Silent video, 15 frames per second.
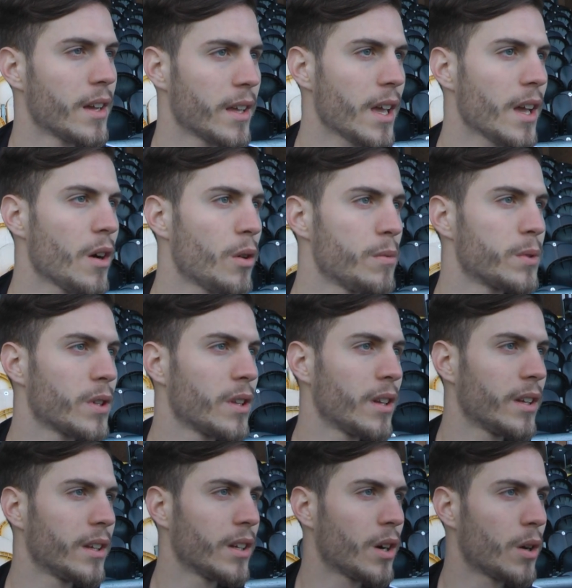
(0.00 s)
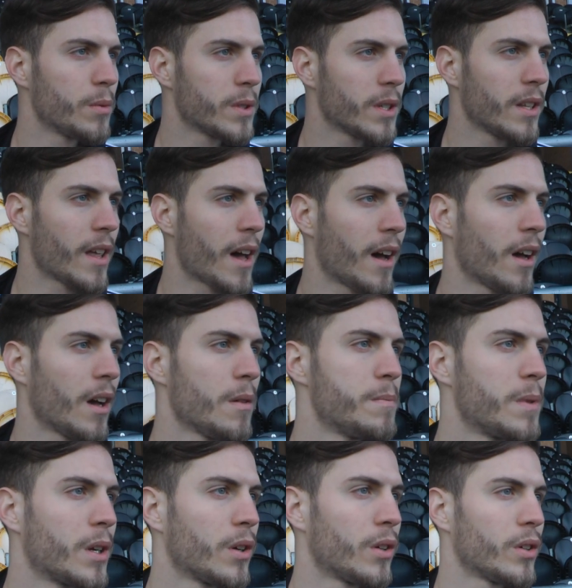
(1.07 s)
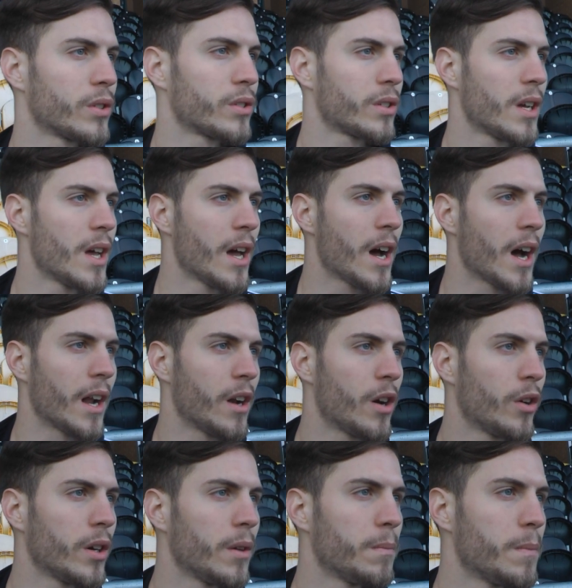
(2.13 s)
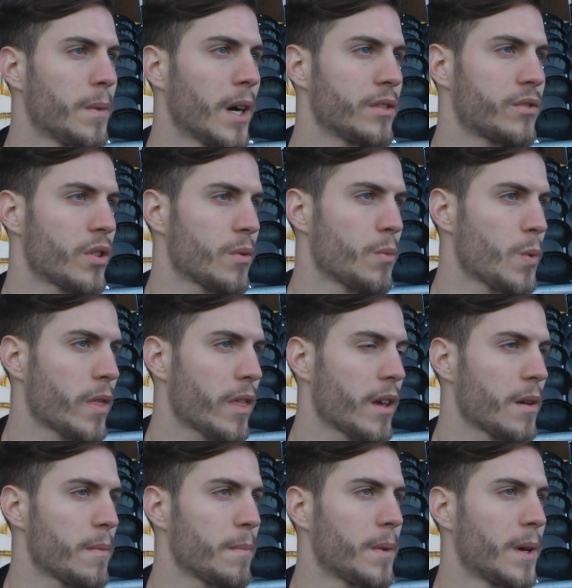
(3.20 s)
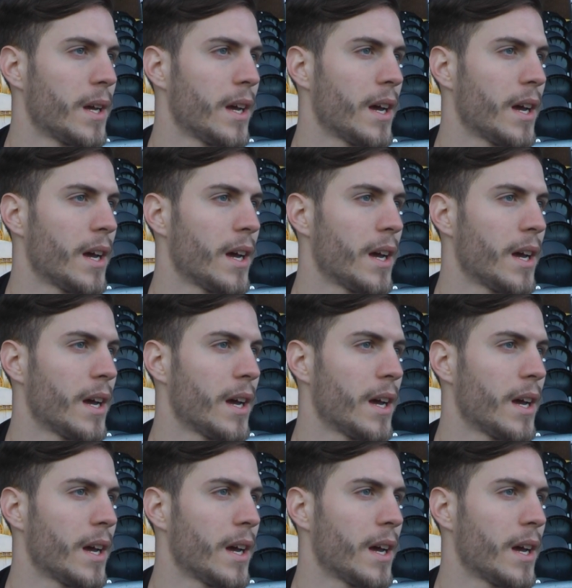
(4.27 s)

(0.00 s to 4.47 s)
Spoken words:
Yeah, obviously that helped, because I know him, I train with him,